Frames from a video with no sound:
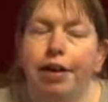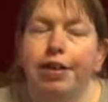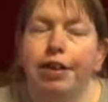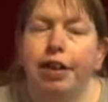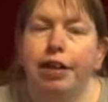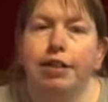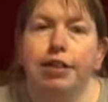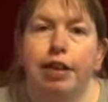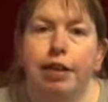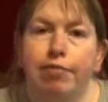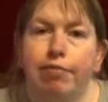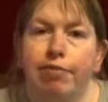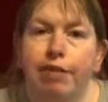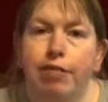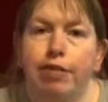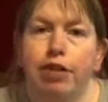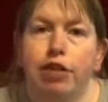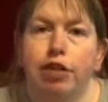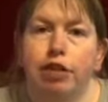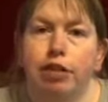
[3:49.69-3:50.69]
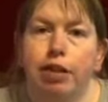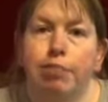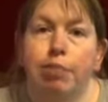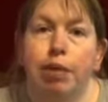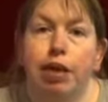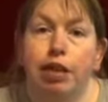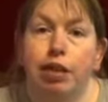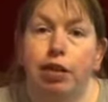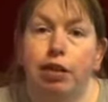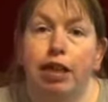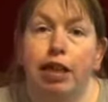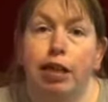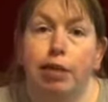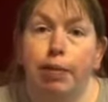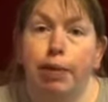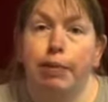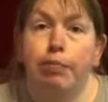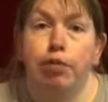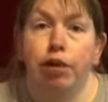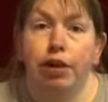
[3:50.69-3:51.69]
Like, they're very good at putting
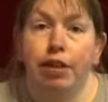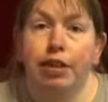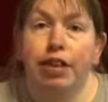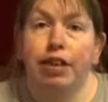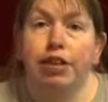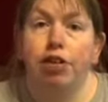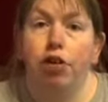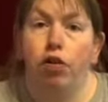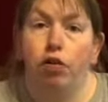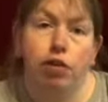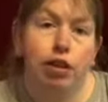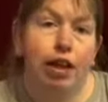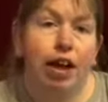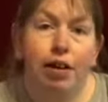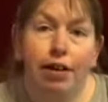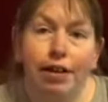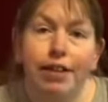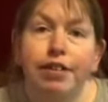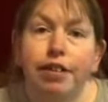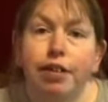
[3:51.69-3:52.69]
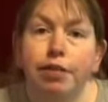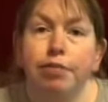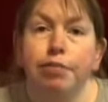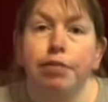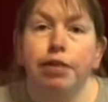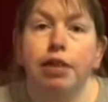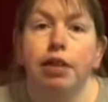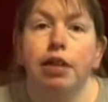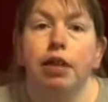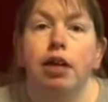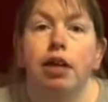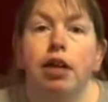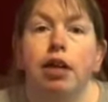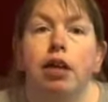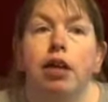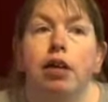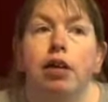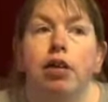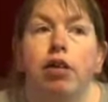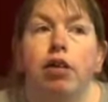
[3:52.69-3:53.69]
eBay prices on the items,
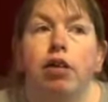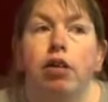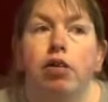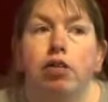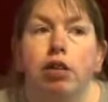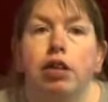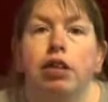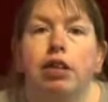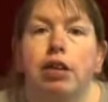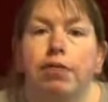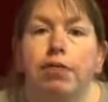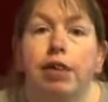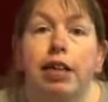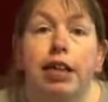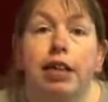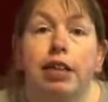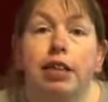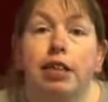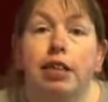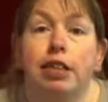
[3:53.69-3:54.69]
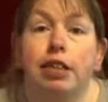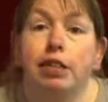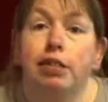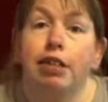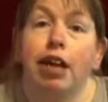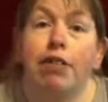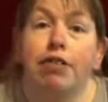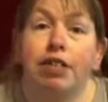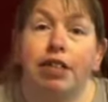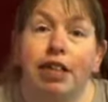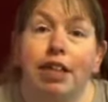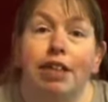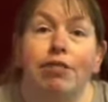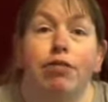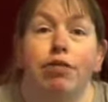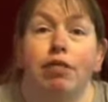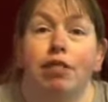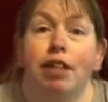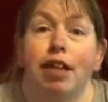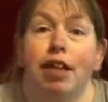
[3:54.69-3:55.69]
on the stuff they can guarantee
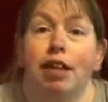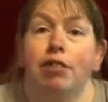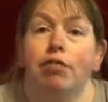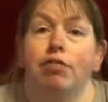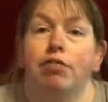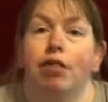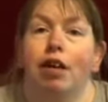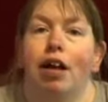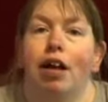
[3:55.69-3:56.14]
will sell.